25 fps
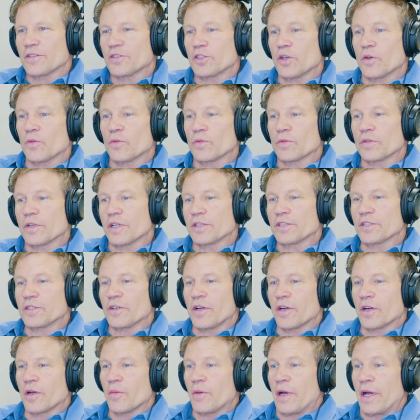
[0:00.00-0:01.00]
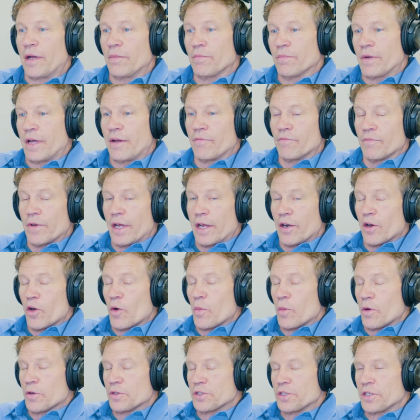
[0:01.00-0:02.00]
So let's talk about, I know
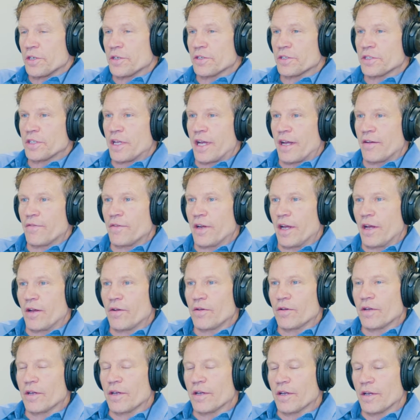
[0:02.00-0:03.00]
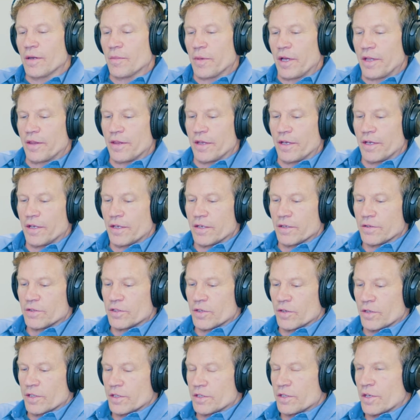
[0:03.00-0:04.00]
most of your staff now, I think, and
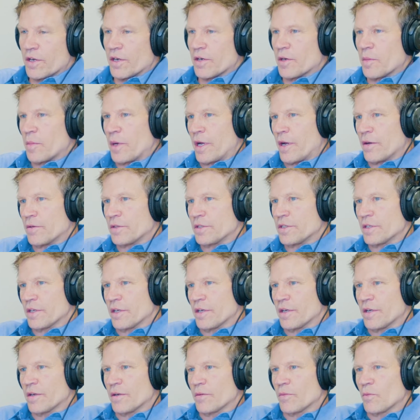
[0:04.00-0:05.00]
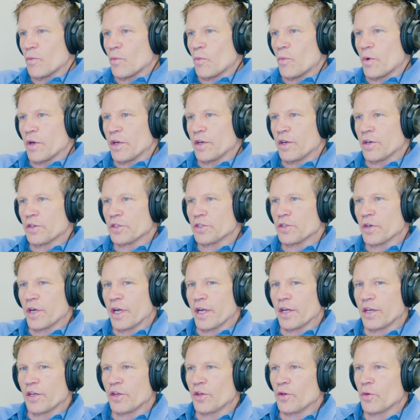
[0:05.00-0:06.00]
so let's talk about what you're
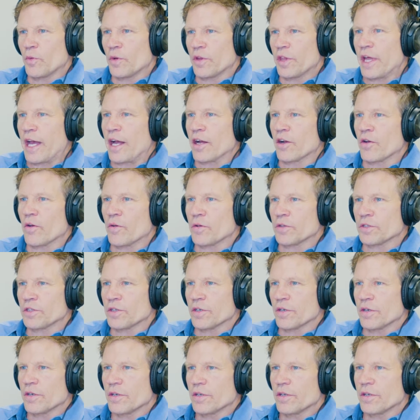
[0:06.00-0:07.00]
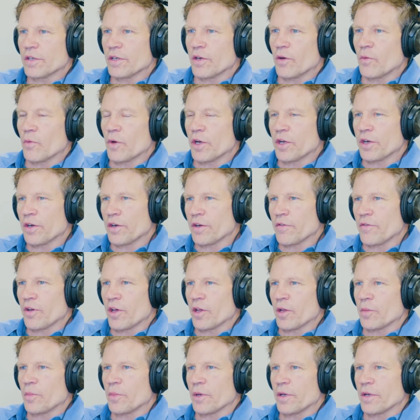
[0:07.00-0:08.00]
trying to do with that culture, what you're
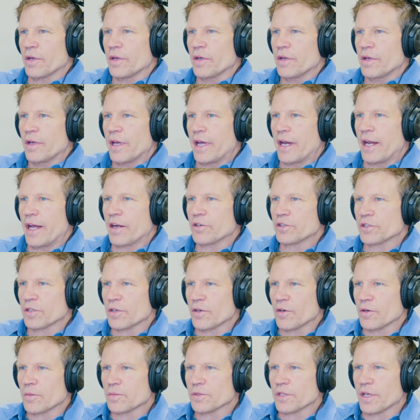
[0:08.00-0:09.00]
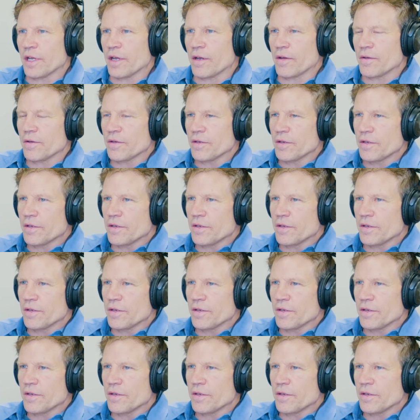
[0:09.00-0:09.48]
developing at Ashlar Homes now.